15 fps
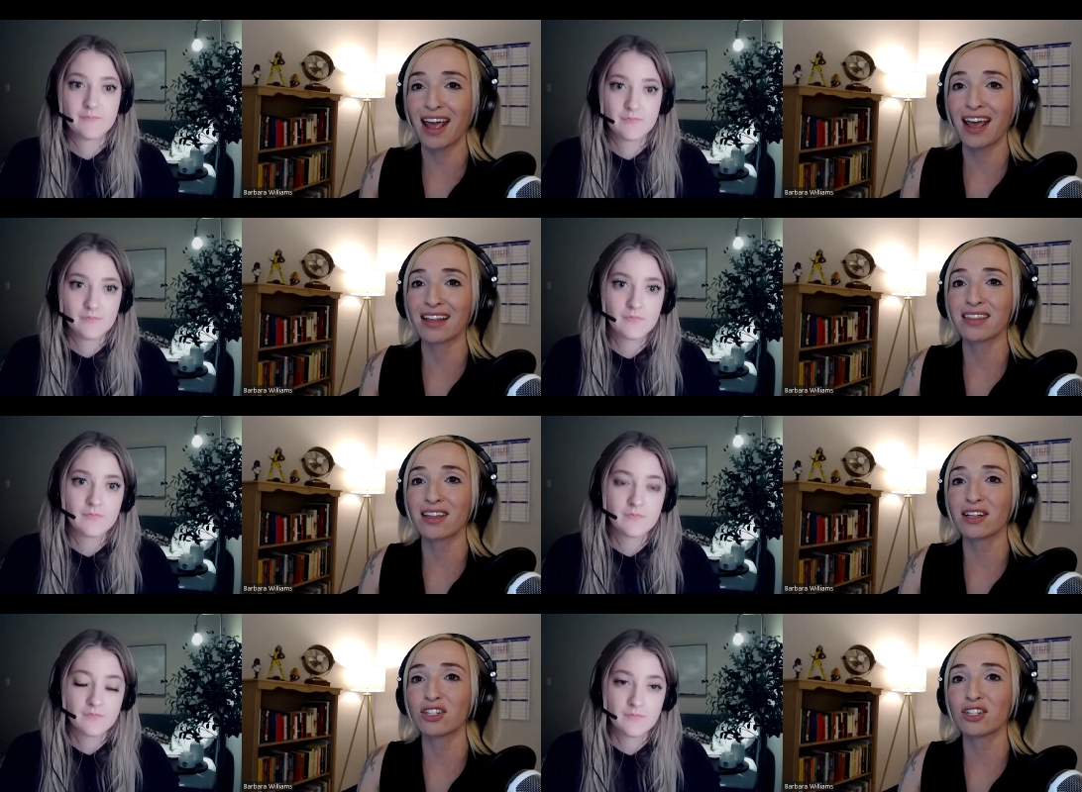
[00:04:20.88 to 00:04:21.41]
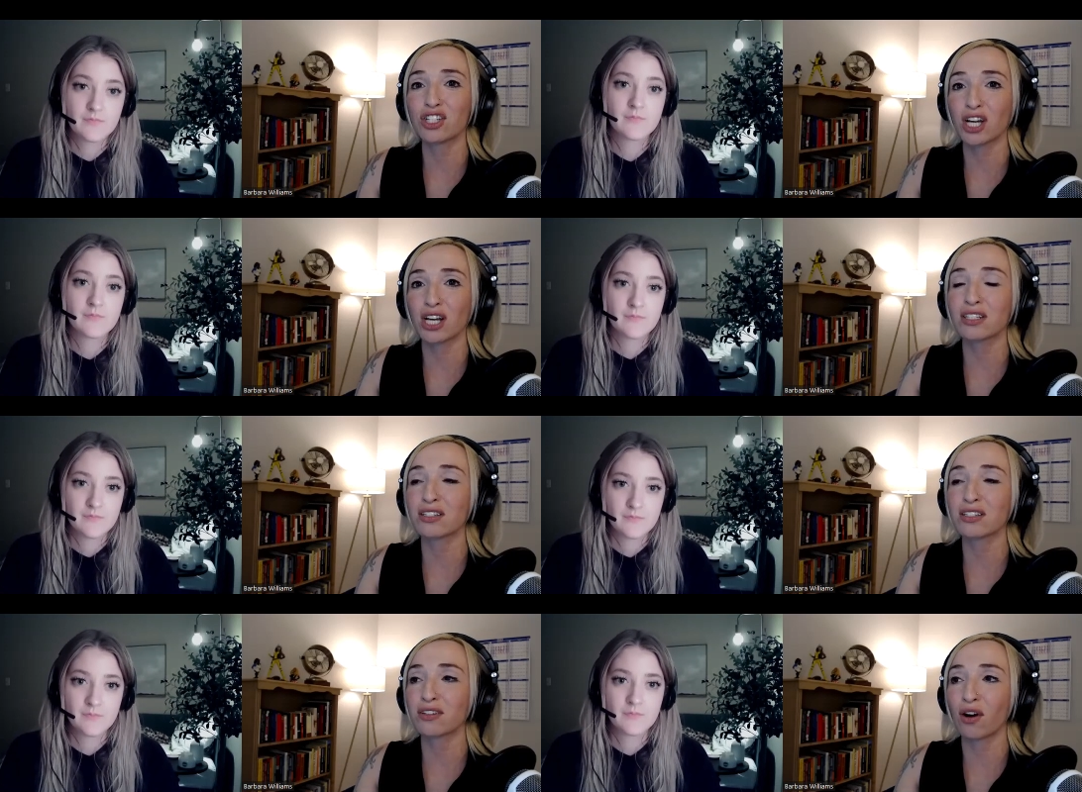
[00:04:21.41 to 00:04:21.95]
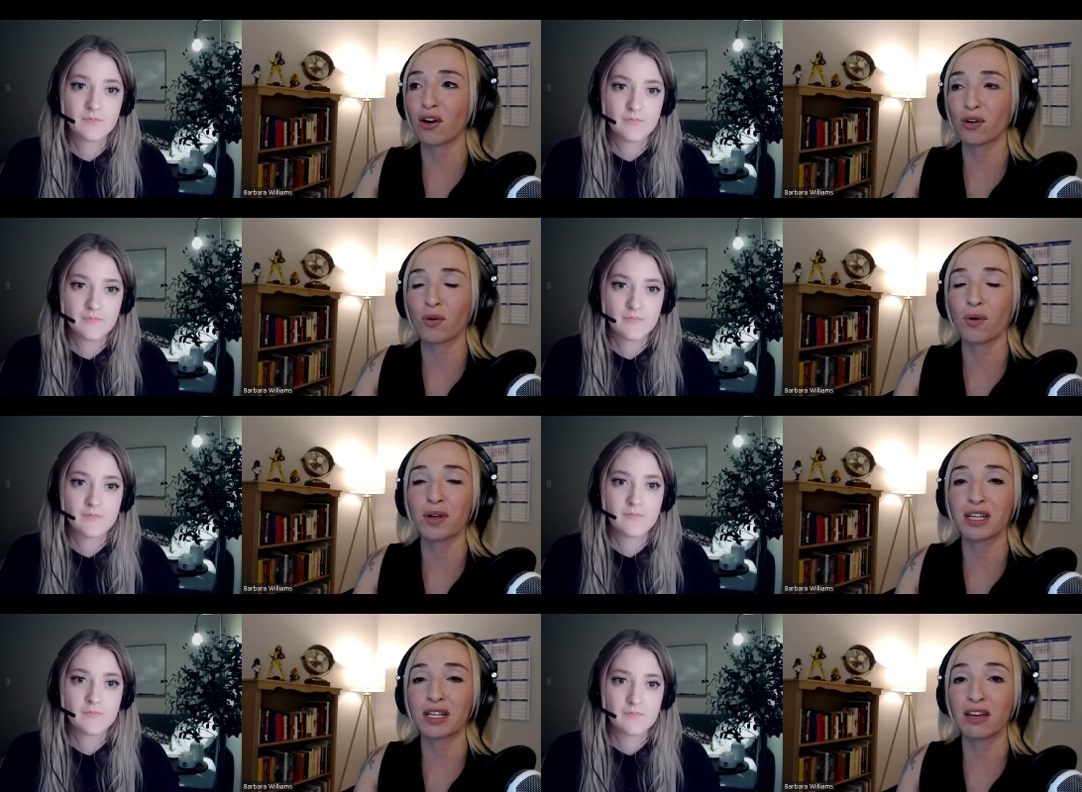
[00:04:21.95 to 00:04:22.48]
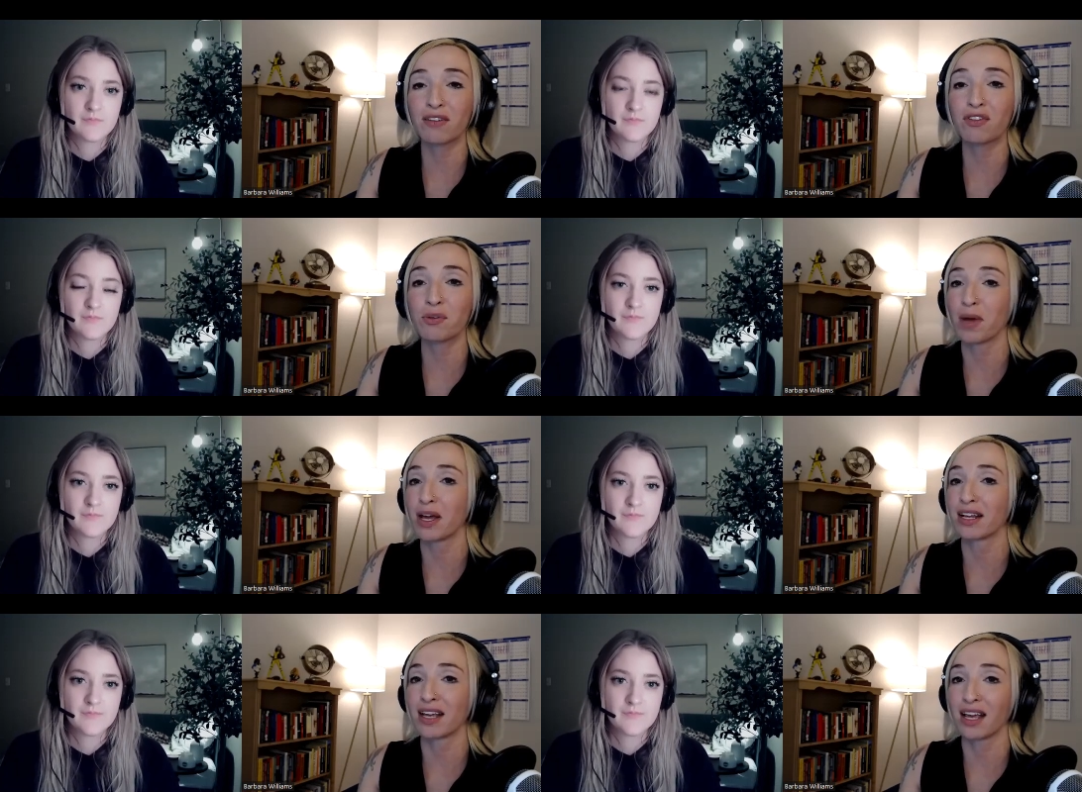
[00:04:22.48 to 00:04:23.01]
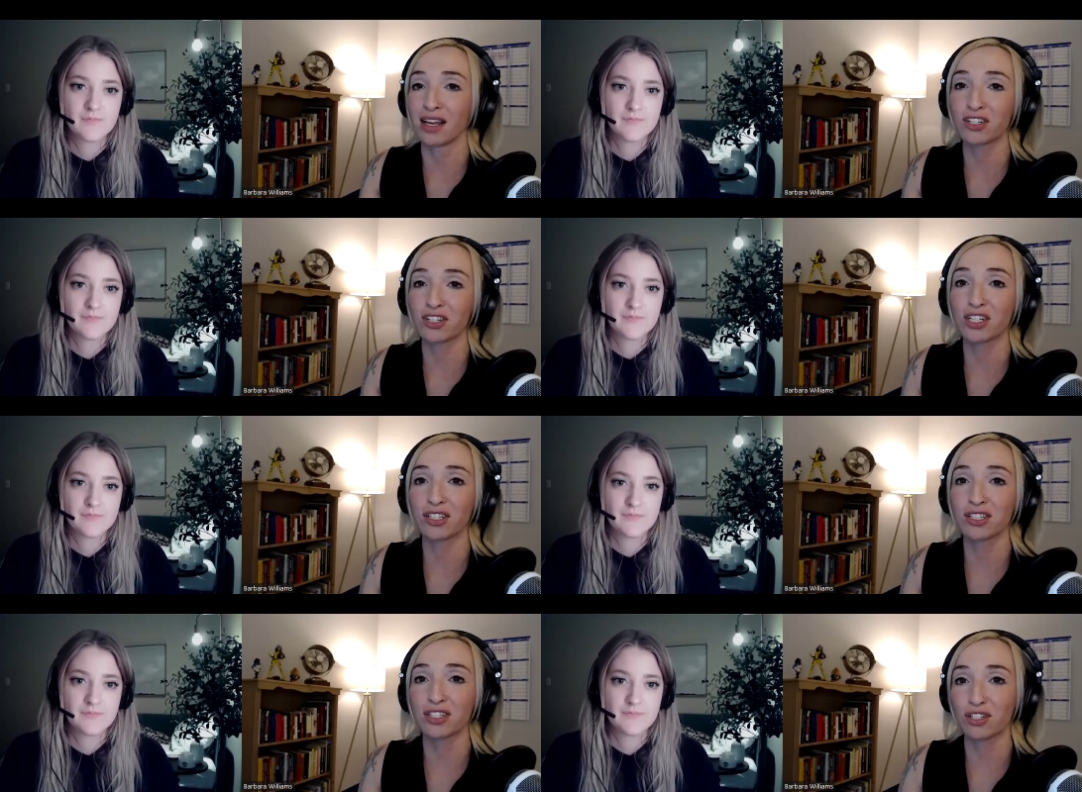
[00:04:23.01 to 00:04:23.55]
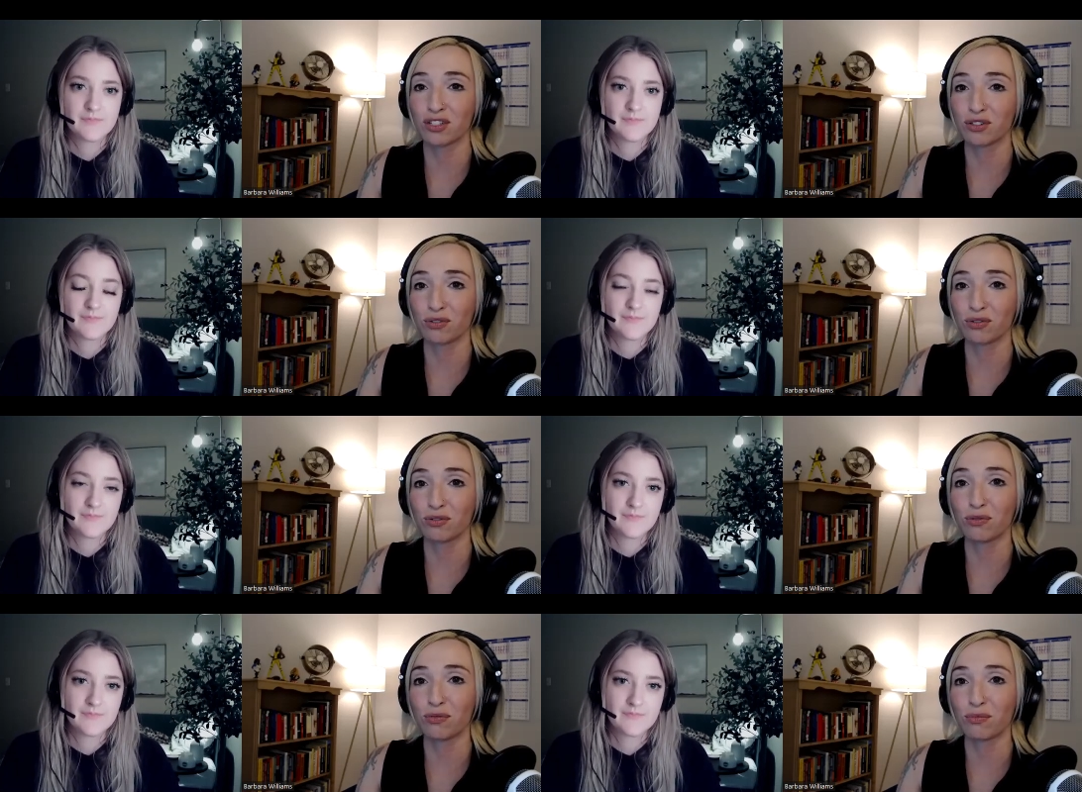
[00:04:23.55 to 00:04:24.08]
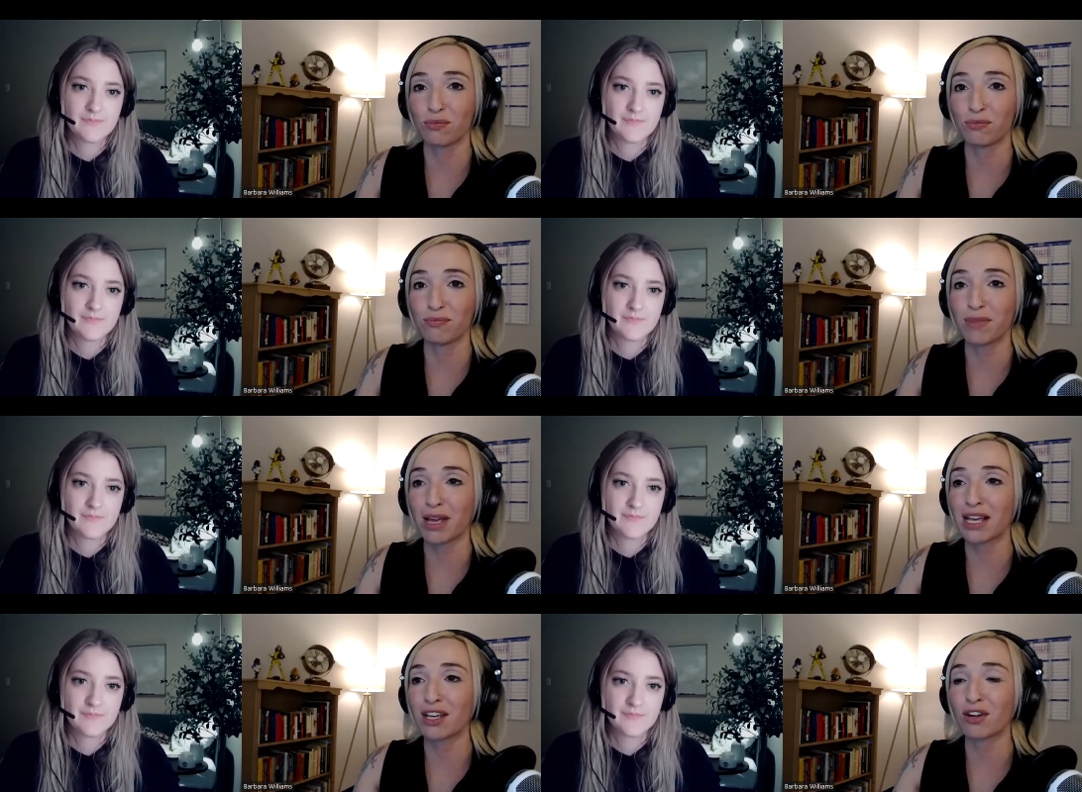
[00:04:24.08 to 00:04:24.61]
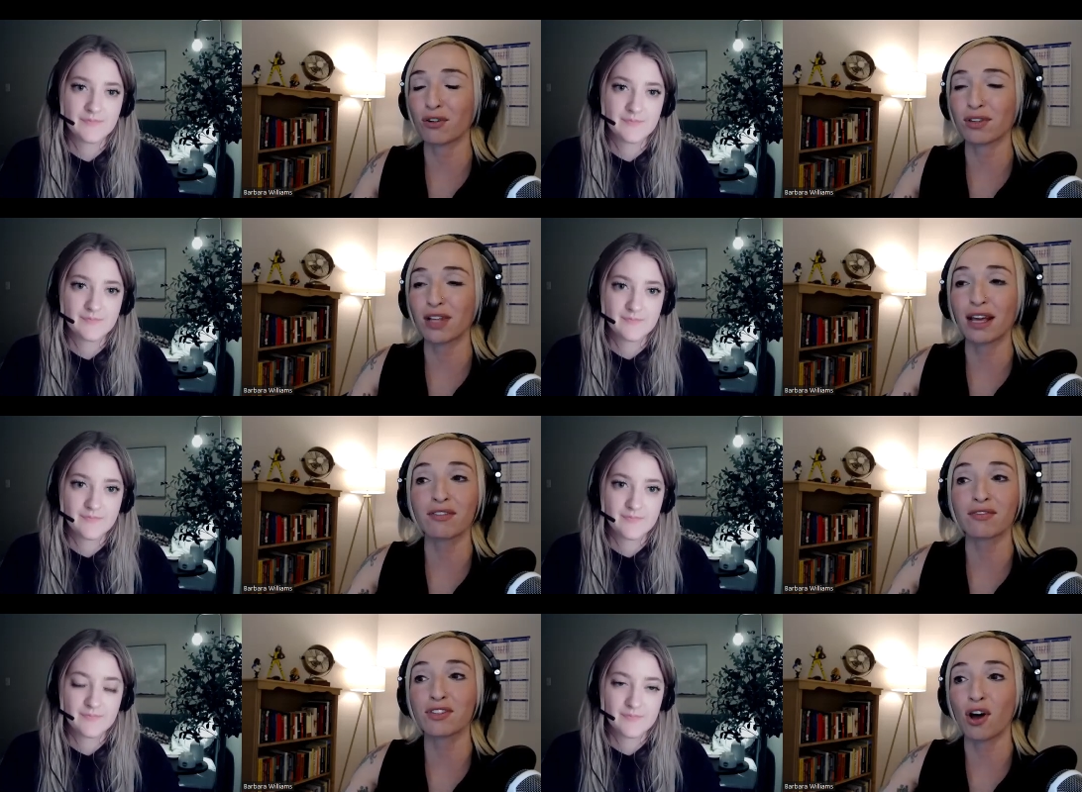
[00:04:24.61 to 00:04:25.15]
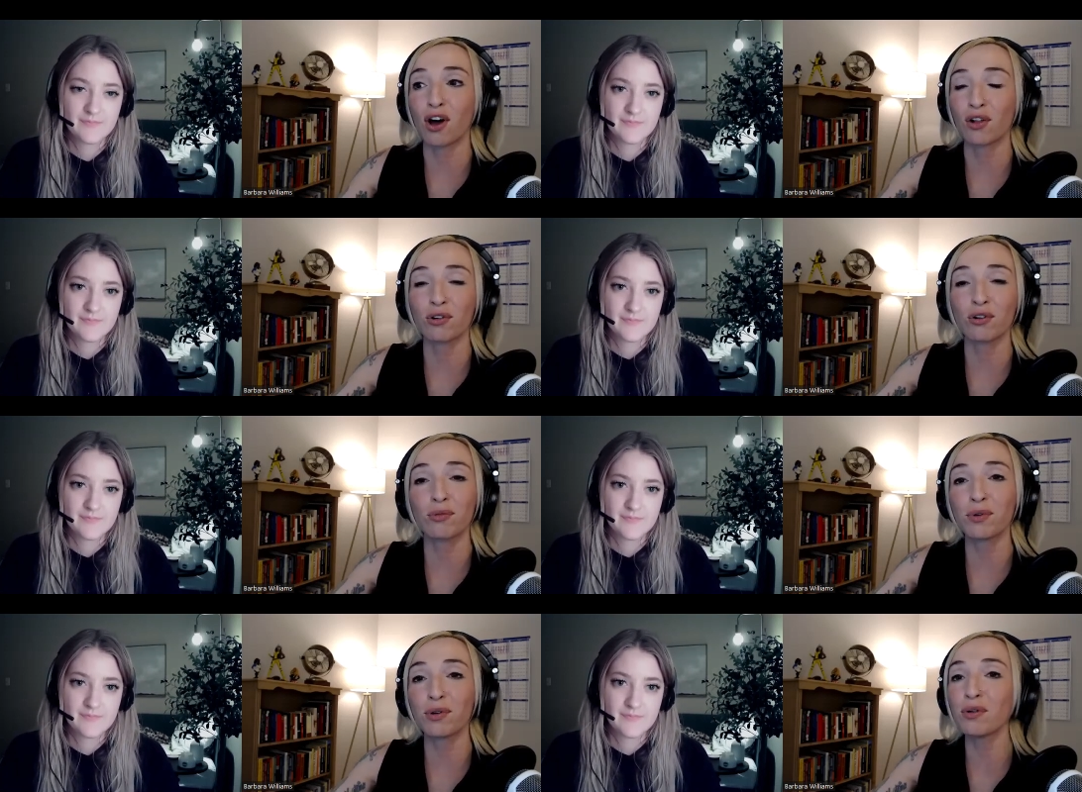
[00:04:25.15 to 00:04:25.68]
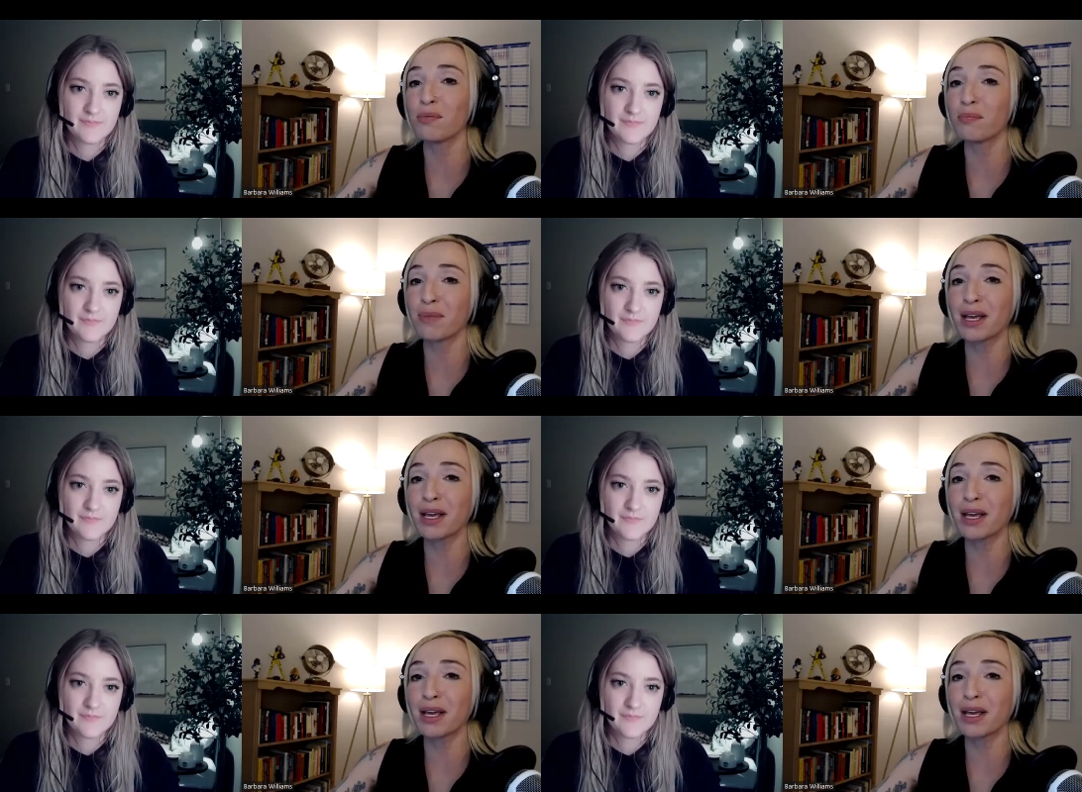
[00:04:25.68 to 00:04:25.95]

Speaker 1: and they just are going to give you medications to make your life tolerable,